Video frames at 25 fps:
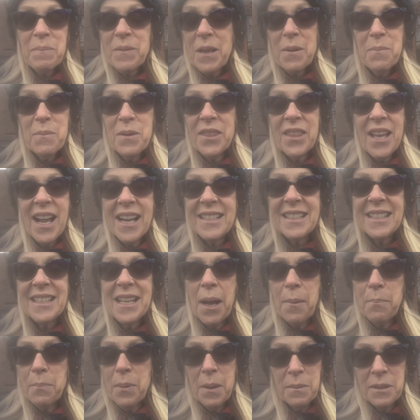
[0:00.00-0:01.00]
But that's
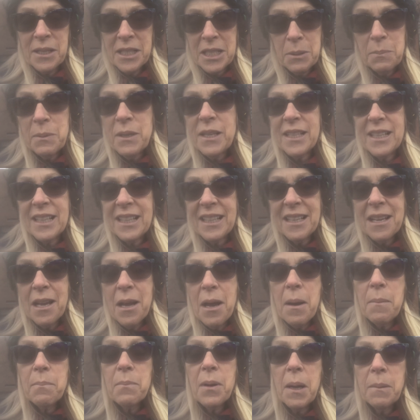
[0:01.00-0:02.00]
not public speaking.
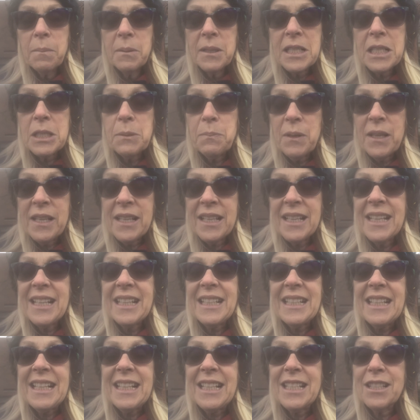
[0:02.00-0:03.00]
Public
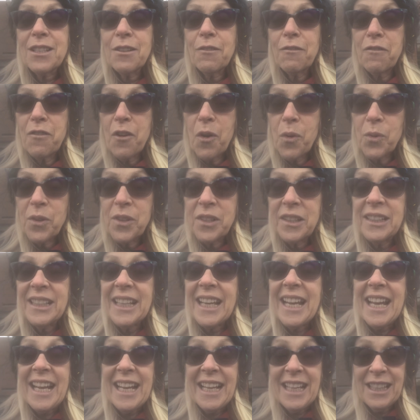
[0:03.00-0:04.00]
speaking needs the vocal
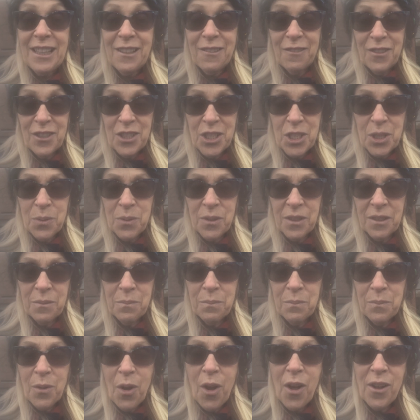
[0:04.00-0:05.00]
and the visual
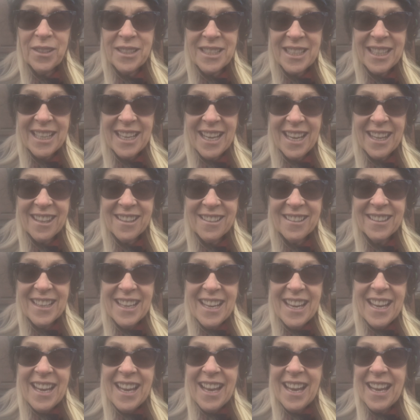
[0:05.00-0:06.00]
all together.
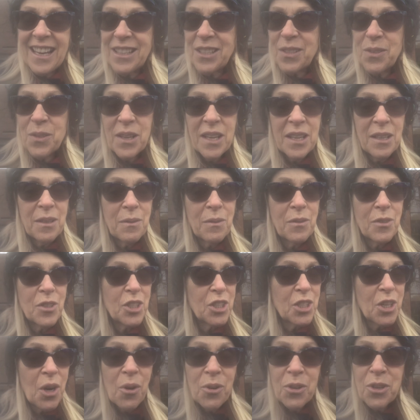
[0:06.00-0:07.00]
And you can
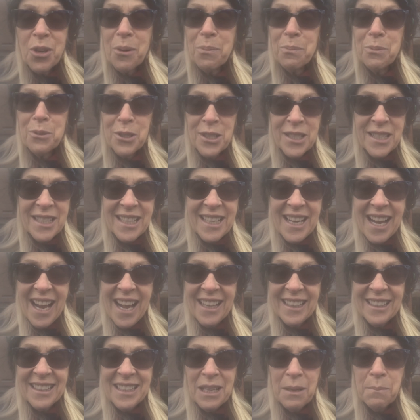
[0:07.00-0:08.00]
show your
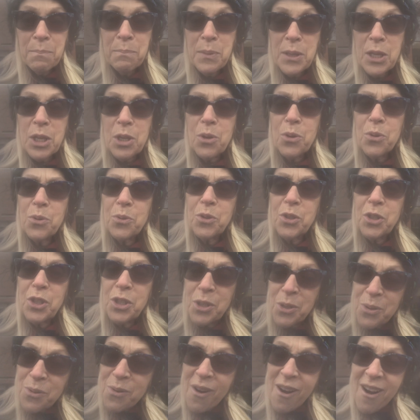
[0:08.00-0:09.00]
personality, be who
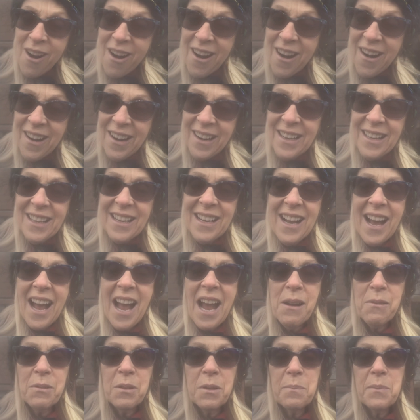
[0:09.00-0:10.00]
you are,
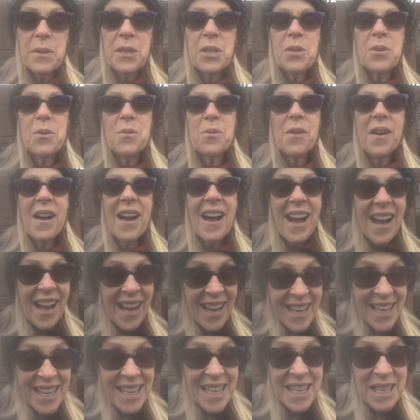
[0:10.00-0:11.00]
I will be who I
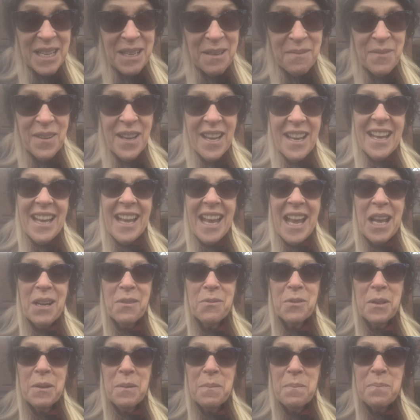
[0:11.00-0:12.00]
am, and
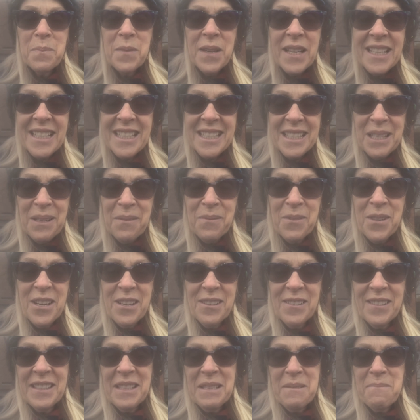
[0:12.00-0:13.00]
we'll meet
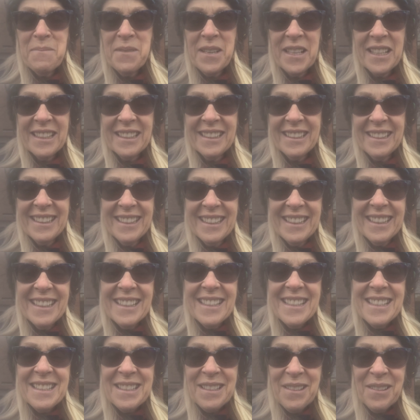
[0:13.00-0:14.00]
somewhere in the middle.
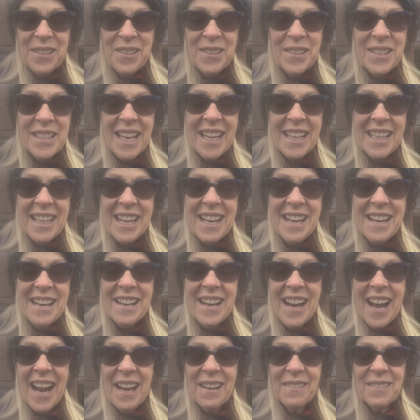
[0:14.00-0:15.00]
So you take care.
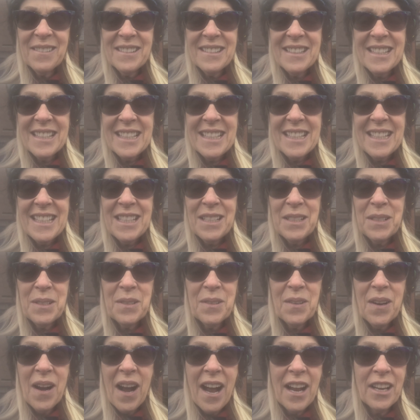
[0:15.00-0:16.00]
I will see
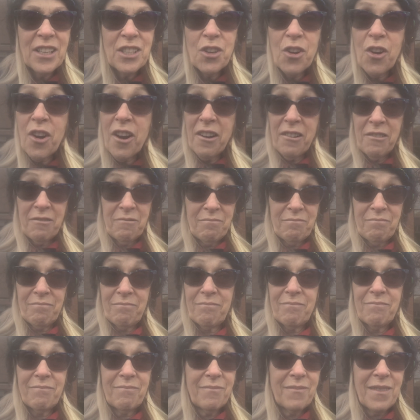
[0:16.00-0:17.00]
you on
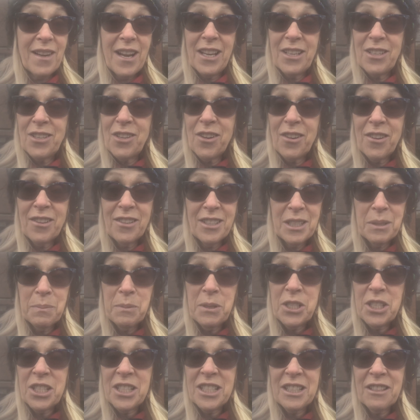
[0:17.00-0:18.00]
your
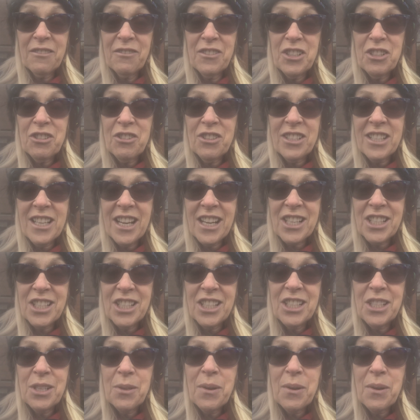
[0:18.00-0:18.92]
speeches of introduction.